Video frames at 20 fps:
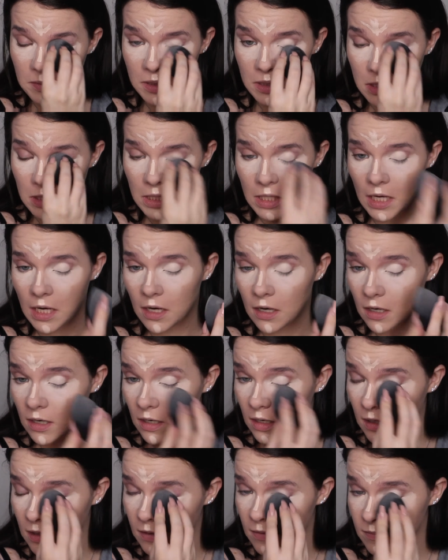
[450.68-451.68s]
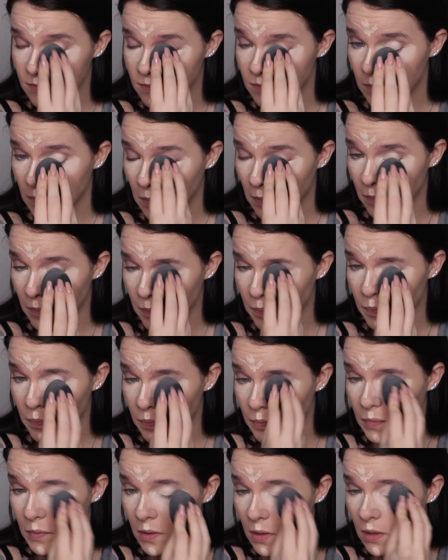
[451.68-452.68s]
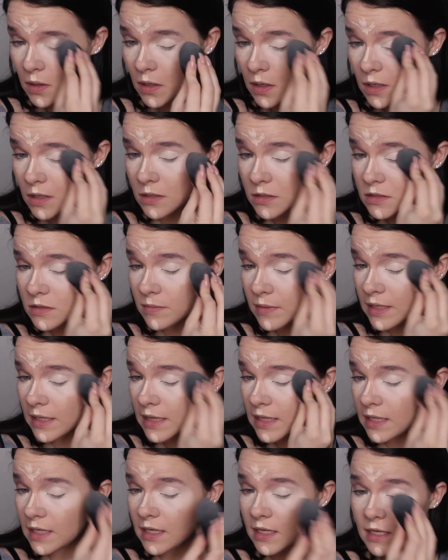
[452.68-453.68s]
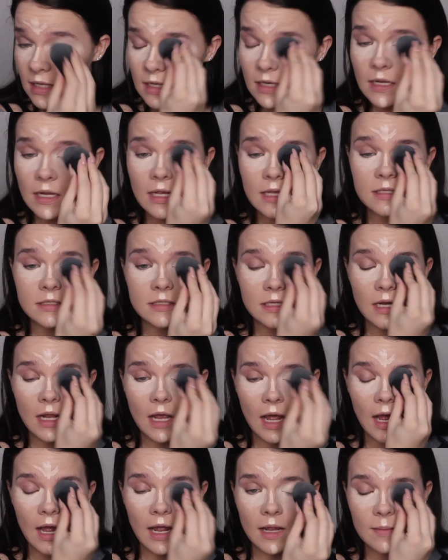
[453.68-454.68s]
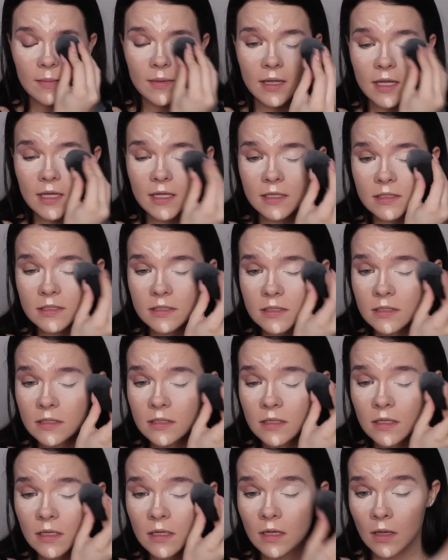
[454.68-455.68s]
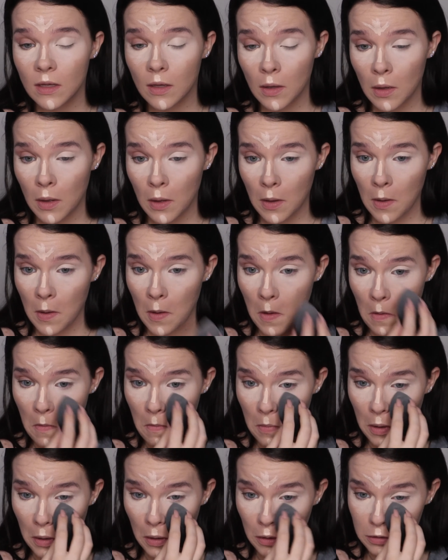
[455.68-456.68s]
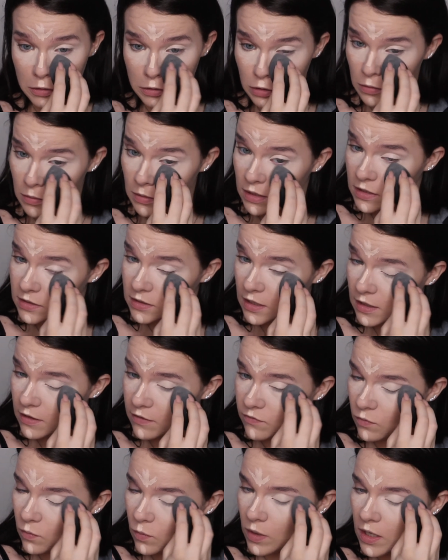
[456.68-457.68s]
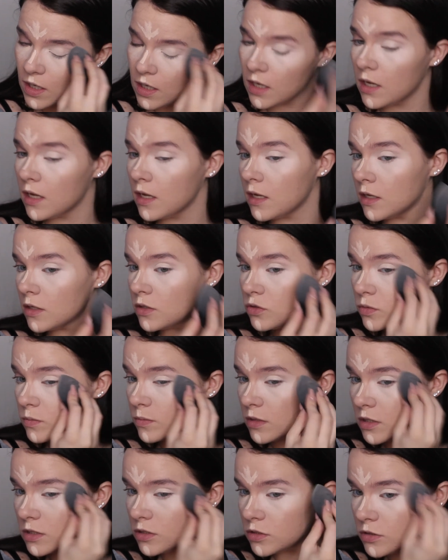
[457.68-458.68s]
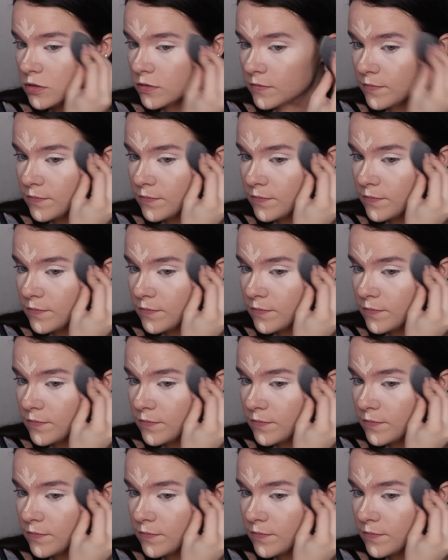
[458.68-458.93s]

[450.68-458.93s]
gonna carry it onto my lid as an eye base, but also because I have way too much